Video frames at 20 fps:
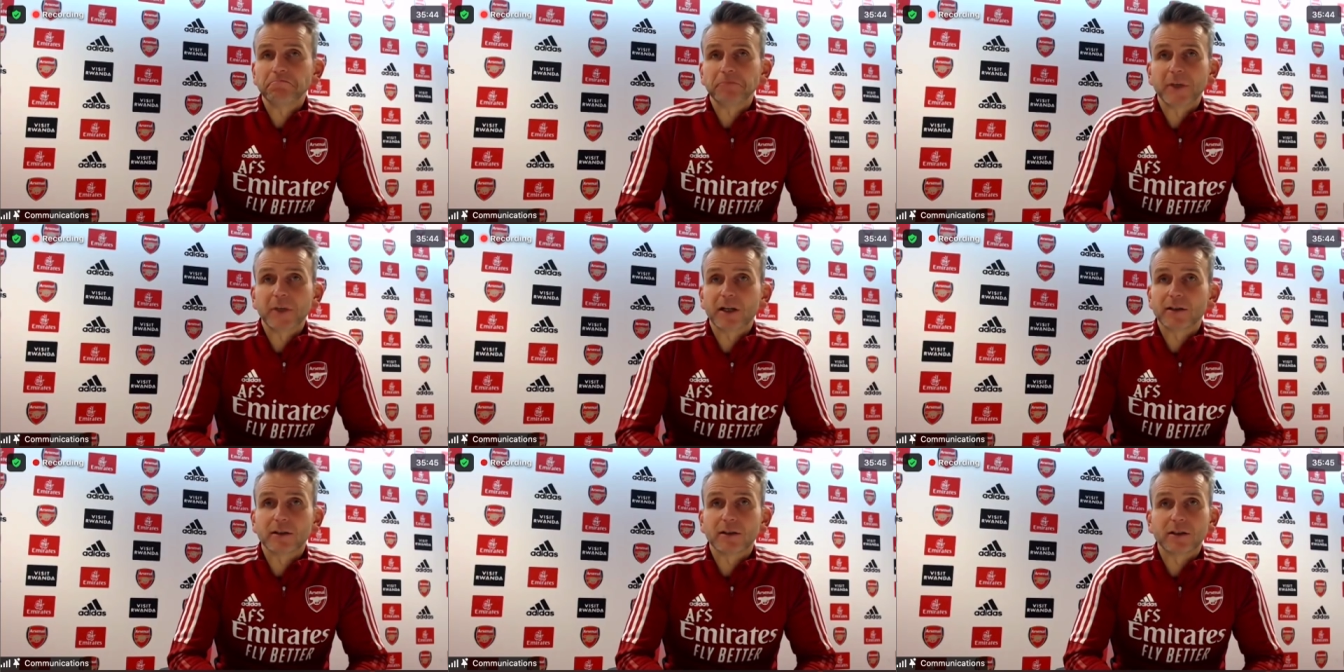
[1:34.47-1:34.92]

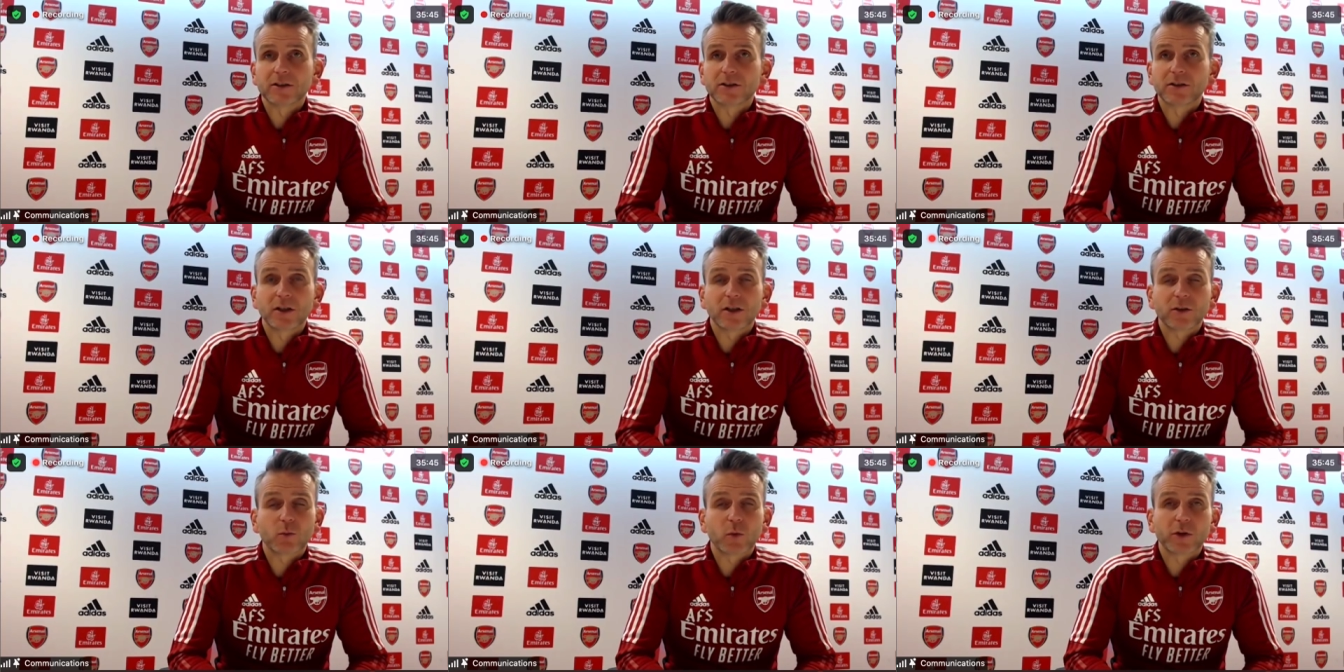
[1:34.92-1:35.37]
Yeah,
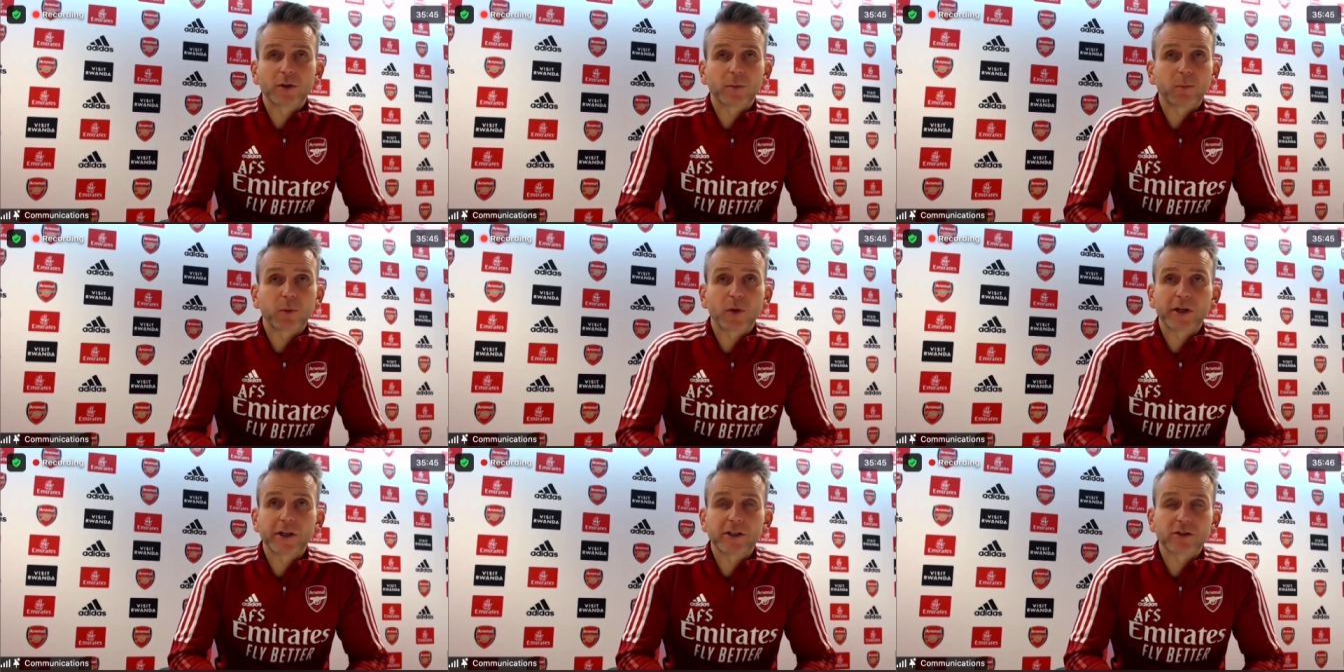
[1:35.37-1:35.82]
it's not what the
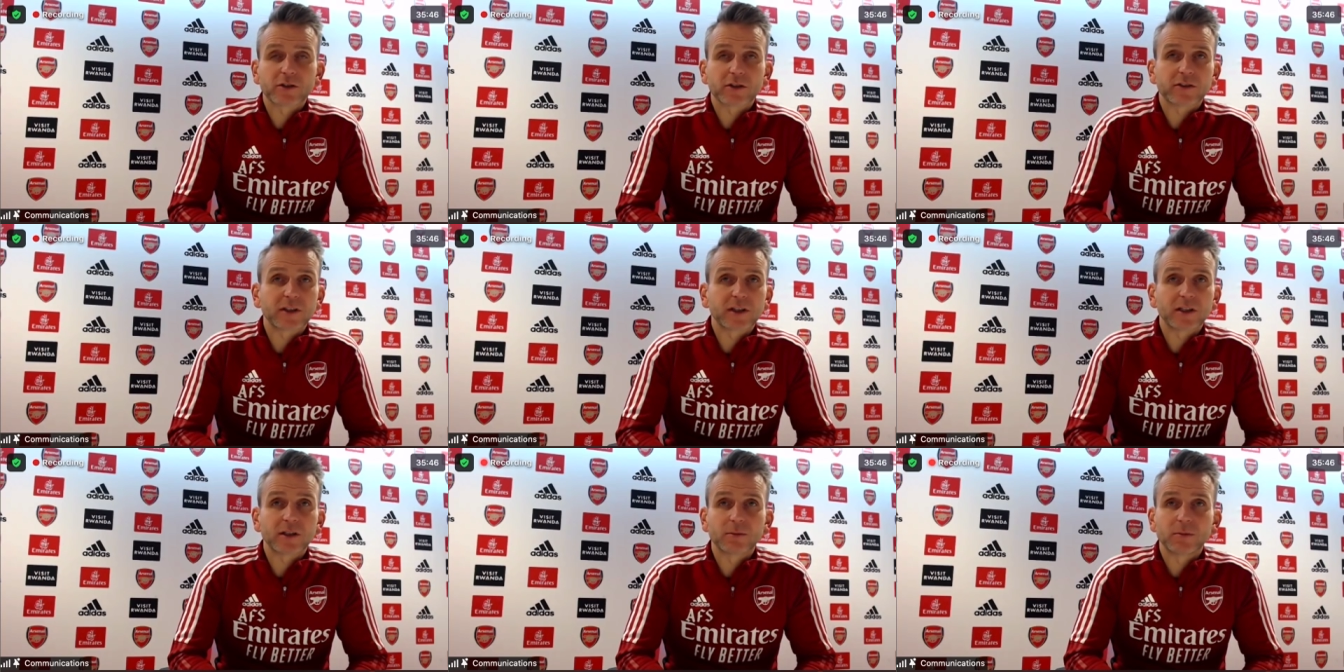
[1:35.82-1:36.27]
players
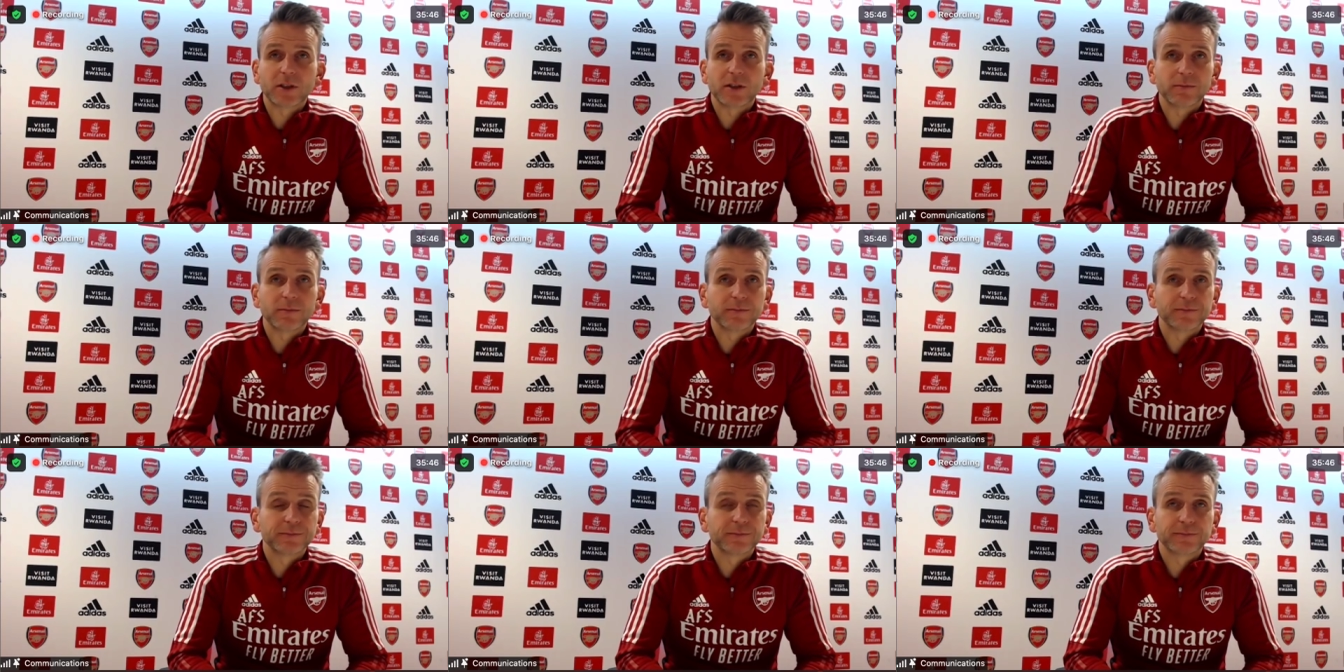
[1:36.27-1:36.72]
are telling
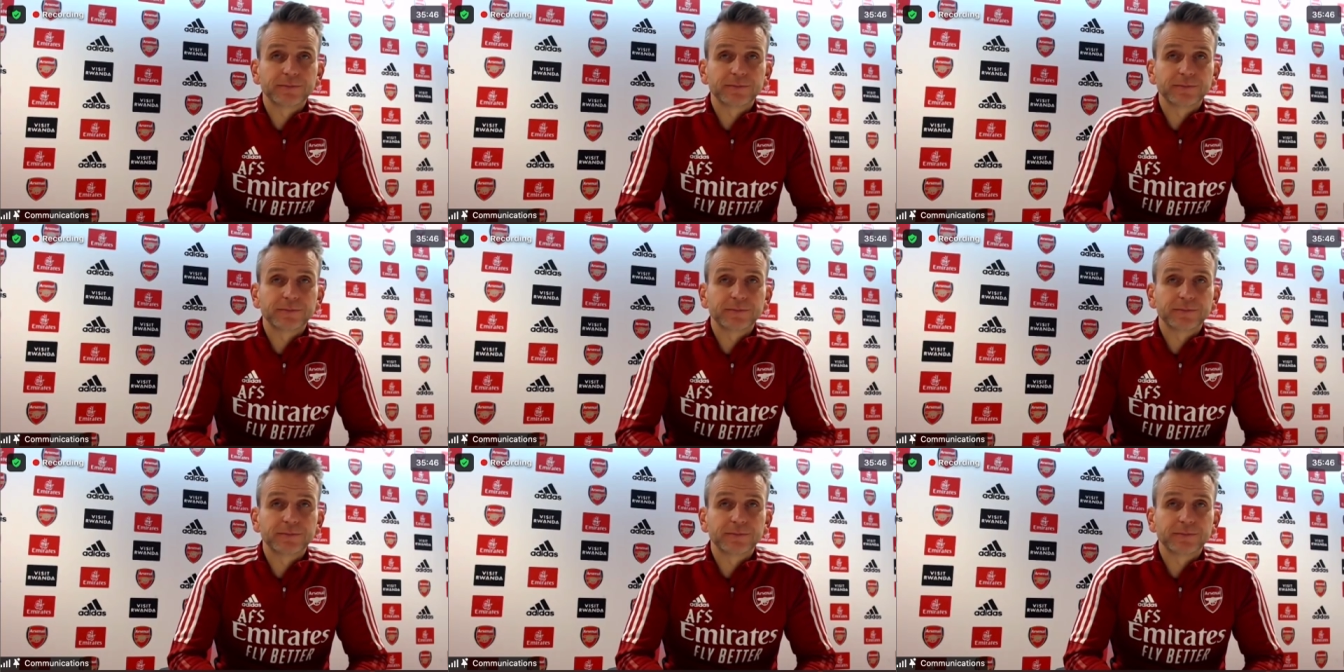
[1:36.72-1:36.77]
me.